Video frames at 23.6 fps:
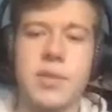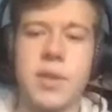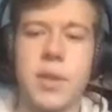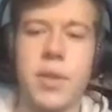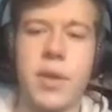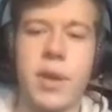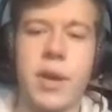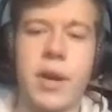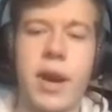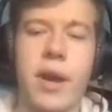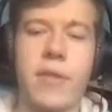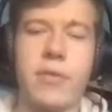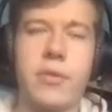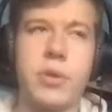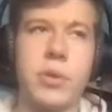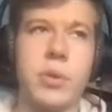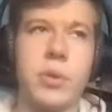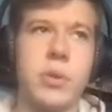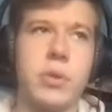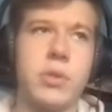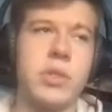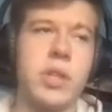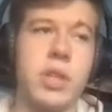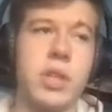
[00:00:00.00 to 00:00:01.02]
the thing.
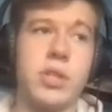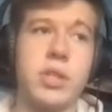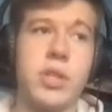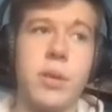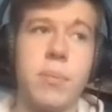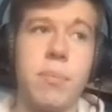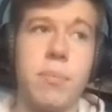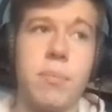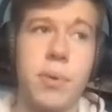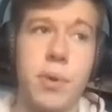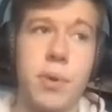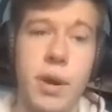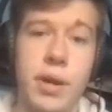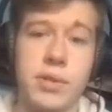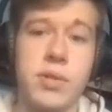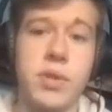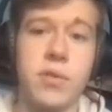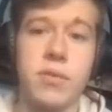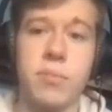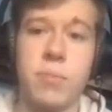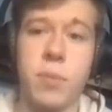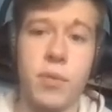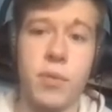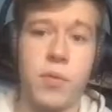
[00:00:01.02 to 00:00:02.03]
After such an
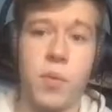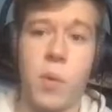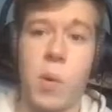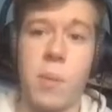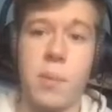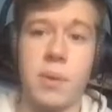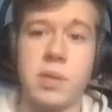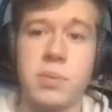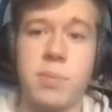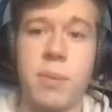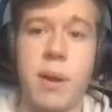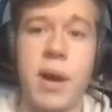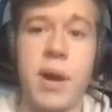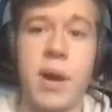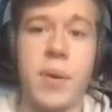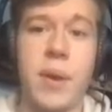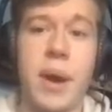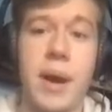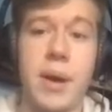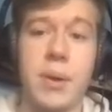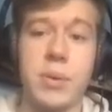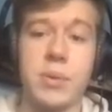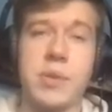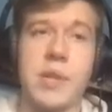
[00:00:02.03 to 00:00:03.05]
impressive performance by
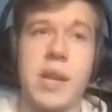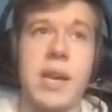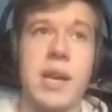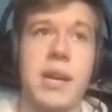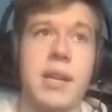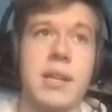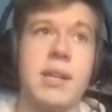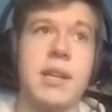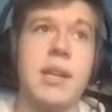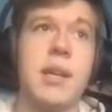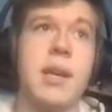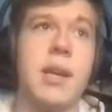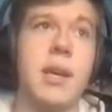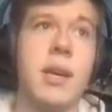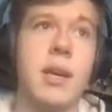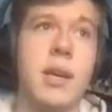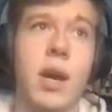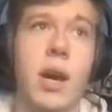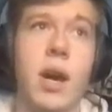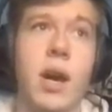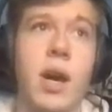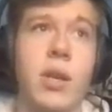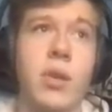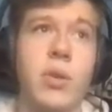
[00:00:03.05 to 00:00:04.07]
Ohio State,
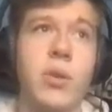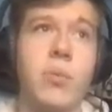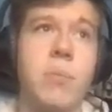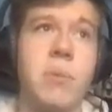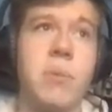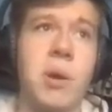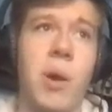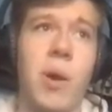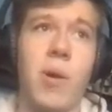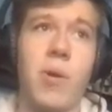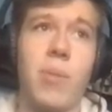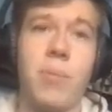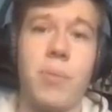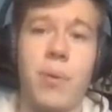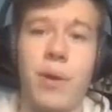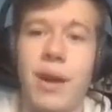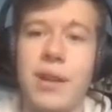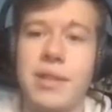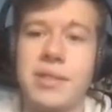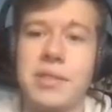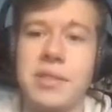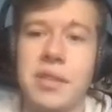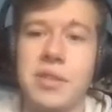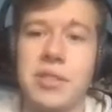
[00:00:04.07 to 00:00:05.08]
you'd be hard
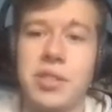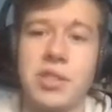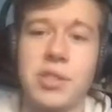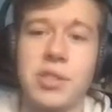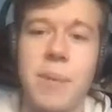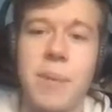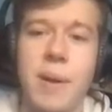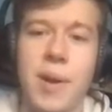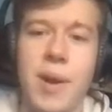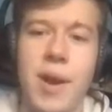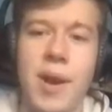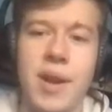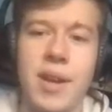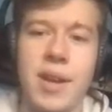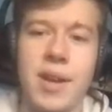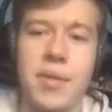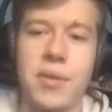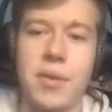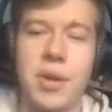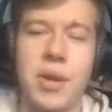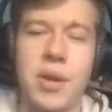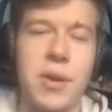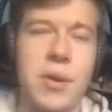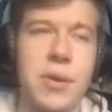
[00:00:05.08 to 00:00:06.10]
pressed in just about any
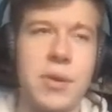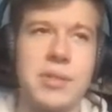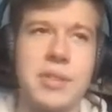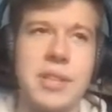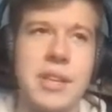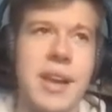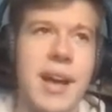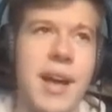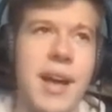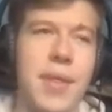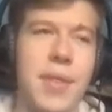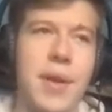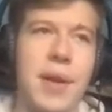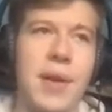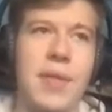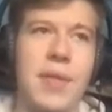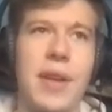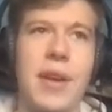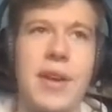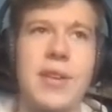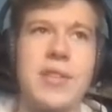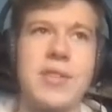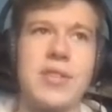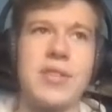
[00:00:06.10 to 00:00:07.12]
other year to not think
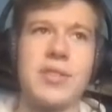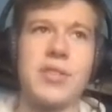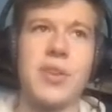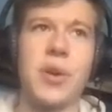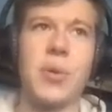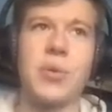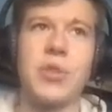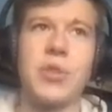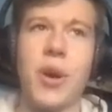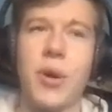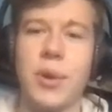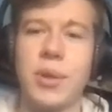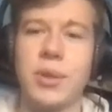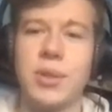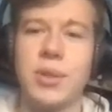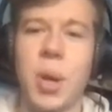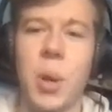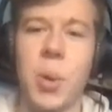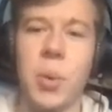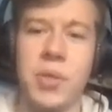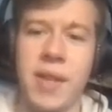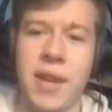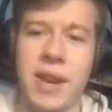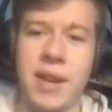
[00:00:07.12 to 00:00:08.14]
they could just go toe to
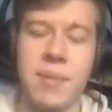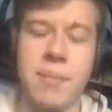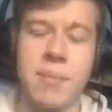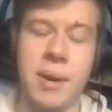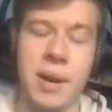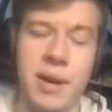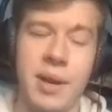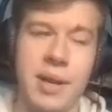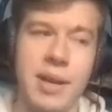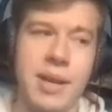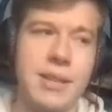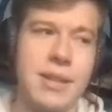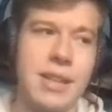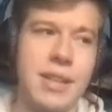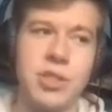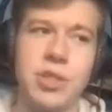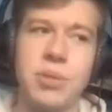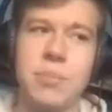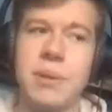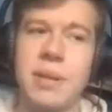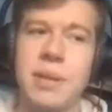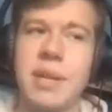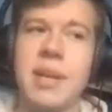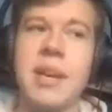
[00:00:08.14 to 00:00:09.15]
toe with anybody, and they
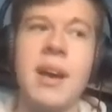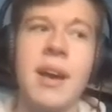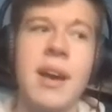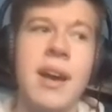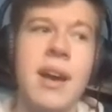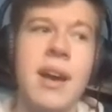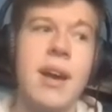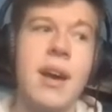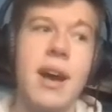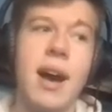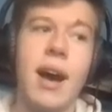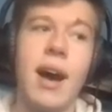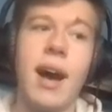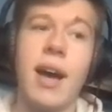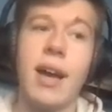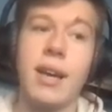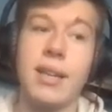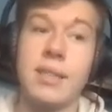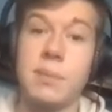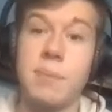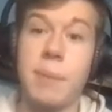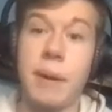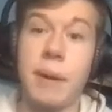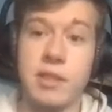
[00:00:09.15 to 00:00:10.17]
should be
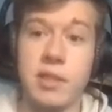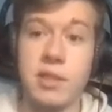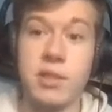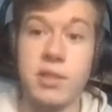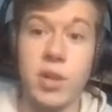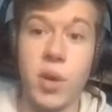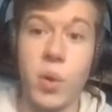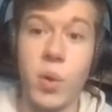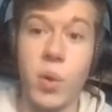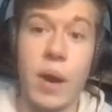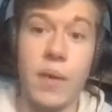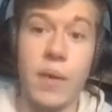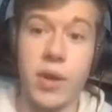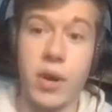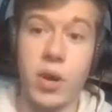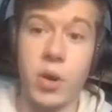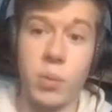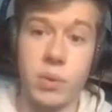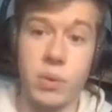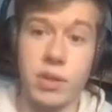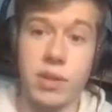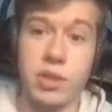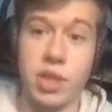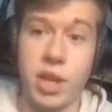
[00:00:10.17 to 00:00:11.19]
expected to go out there
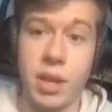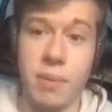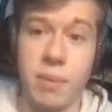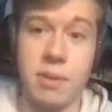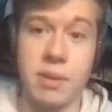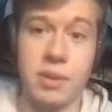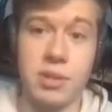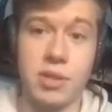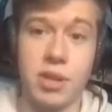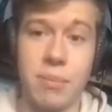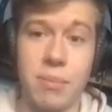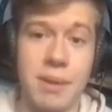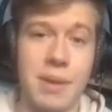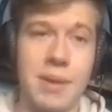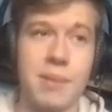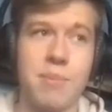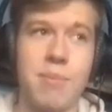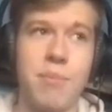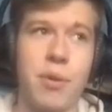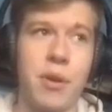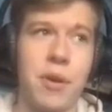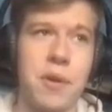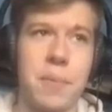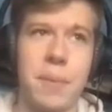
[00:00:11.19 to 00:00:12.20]
and win the championship in
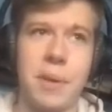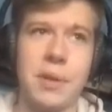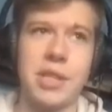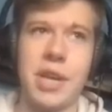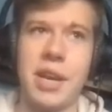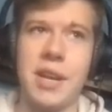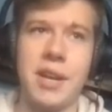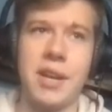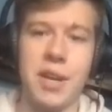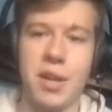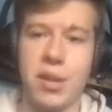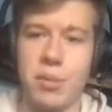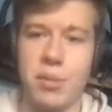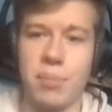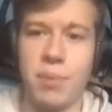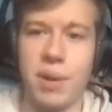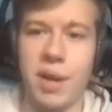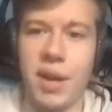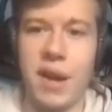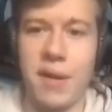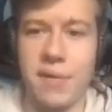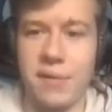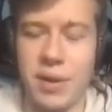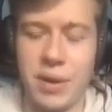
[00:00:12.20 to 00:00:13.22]
pretty much any other
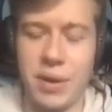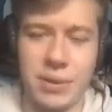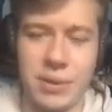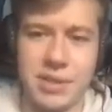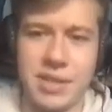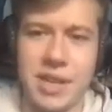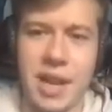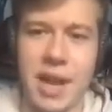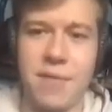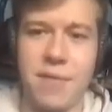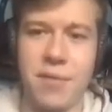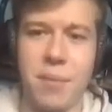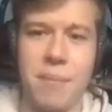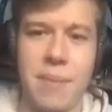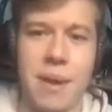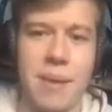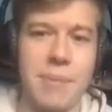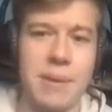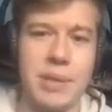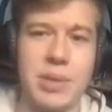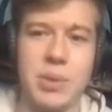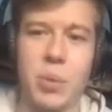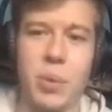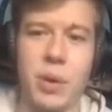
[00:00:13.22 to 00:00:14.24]
playoff year aside from
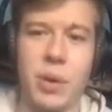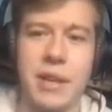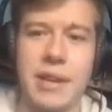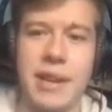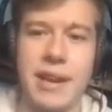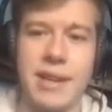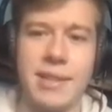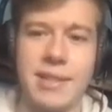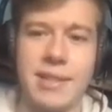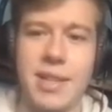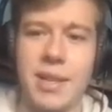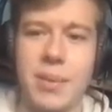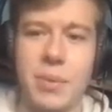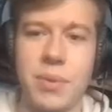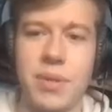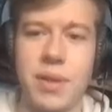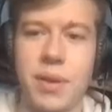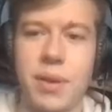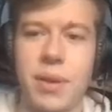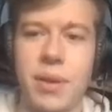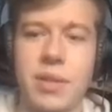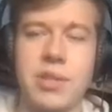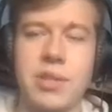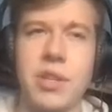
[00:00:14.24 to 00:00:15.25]
maybe 2019 with
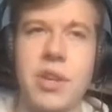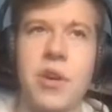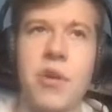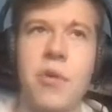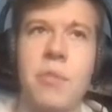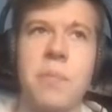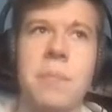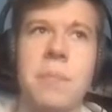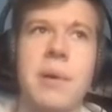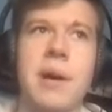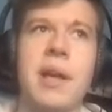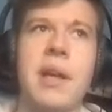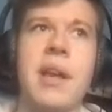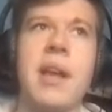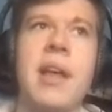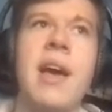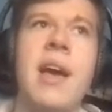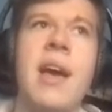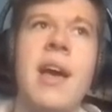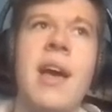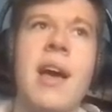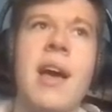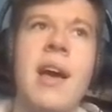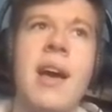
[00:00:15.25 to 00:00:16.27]
LSU. But
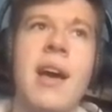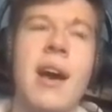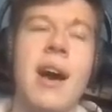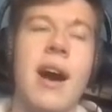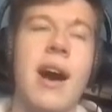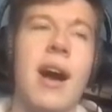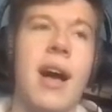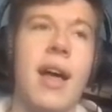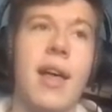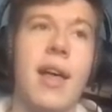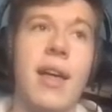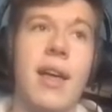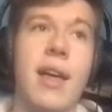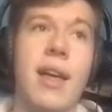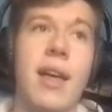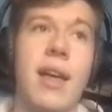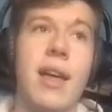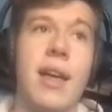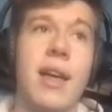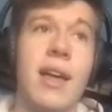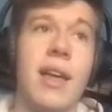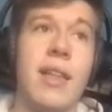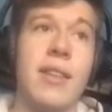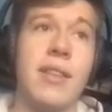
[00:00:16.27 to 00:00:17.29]
uh,
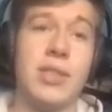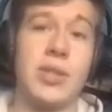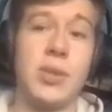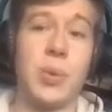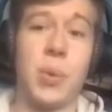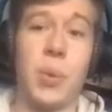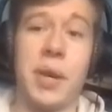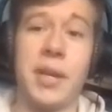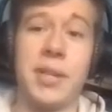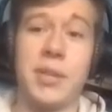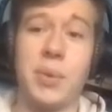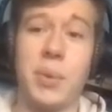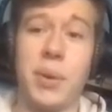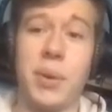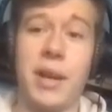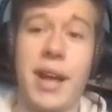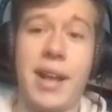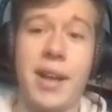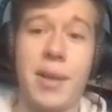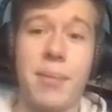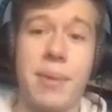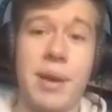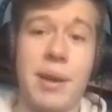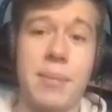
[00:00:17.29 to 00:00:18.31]
this 2020
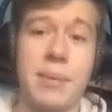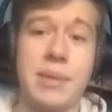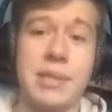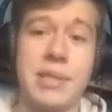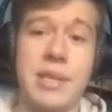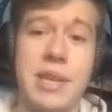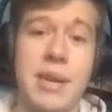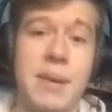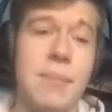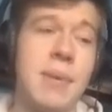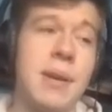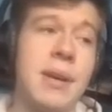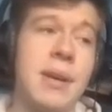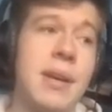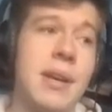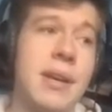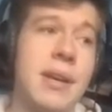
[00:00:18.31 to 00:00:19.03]
Alabama team